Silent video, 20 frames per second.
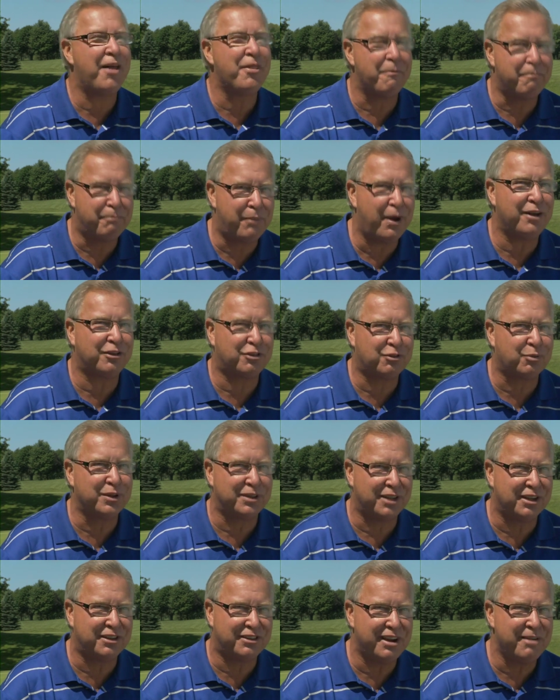the bus with
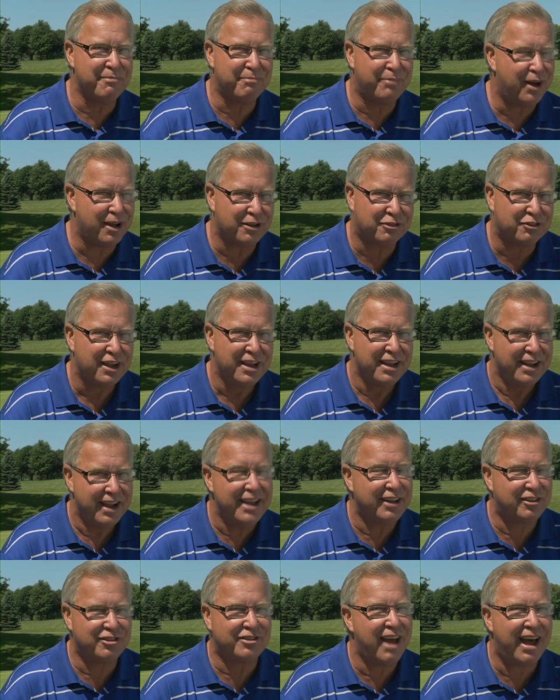the team bus.
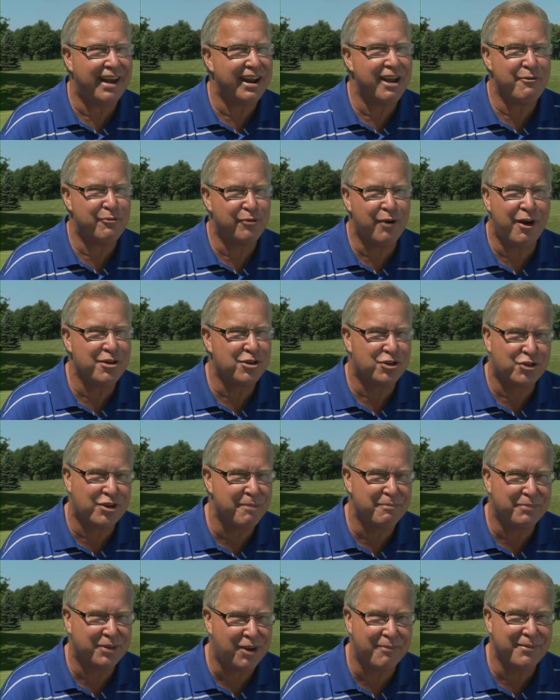It's not a fun
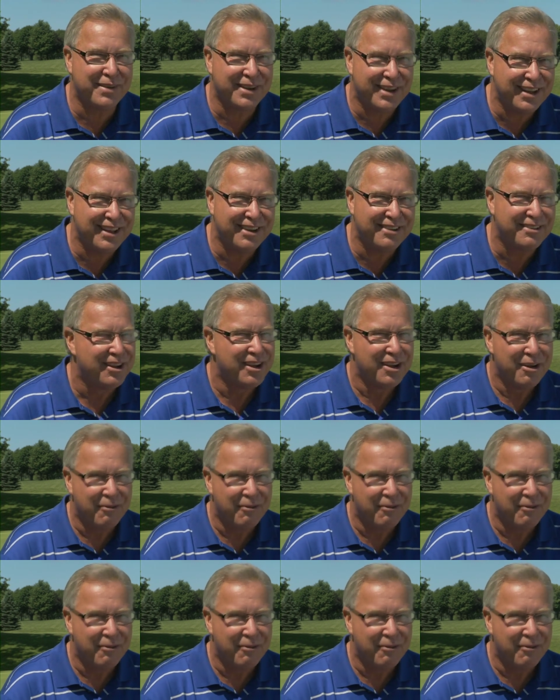trip coming in